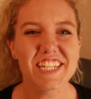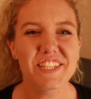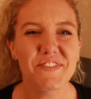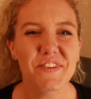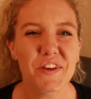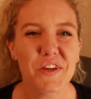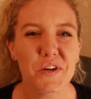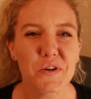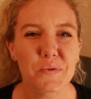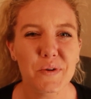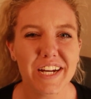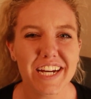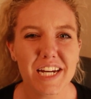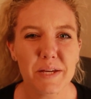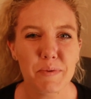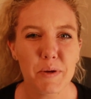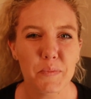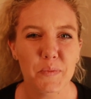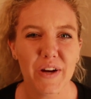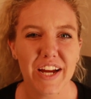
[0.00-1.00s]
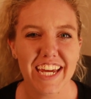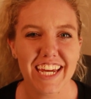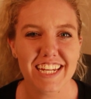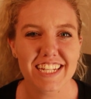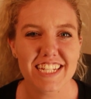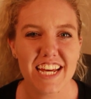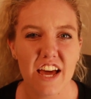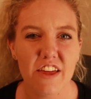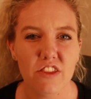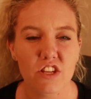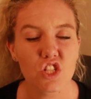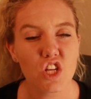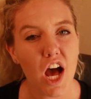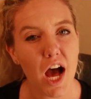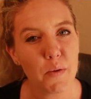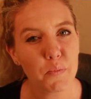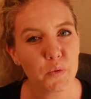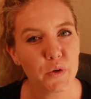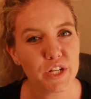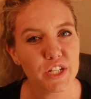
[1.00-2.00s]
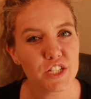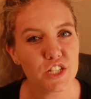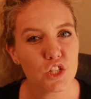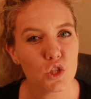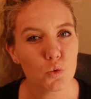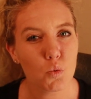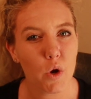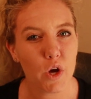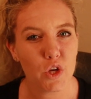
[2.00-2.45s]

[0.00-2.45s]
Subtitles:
this video, we're going to be breaking down the top reasons